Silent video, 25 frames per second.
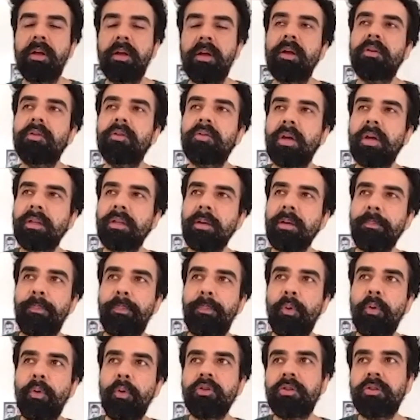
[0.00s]
So I think
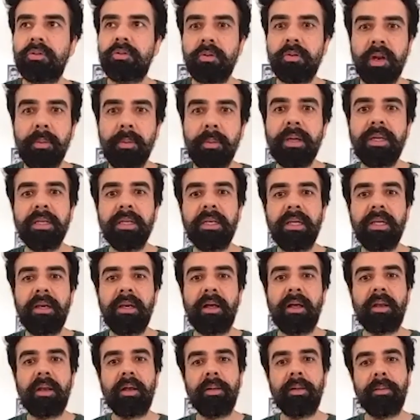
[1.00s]
post Suleimani
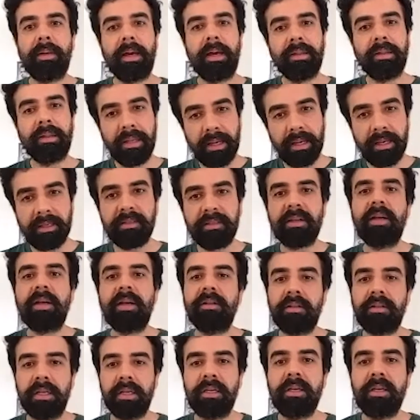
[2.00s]
Kida, I think I
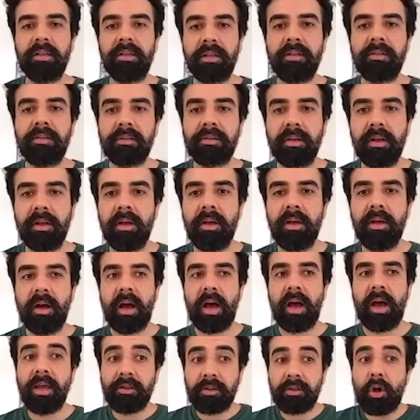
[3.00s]
started taking this.
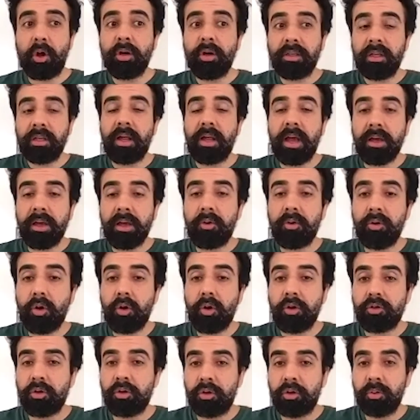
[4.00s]
I thought that I could
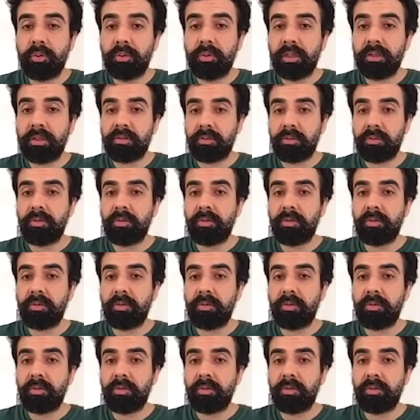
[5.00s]
also do this.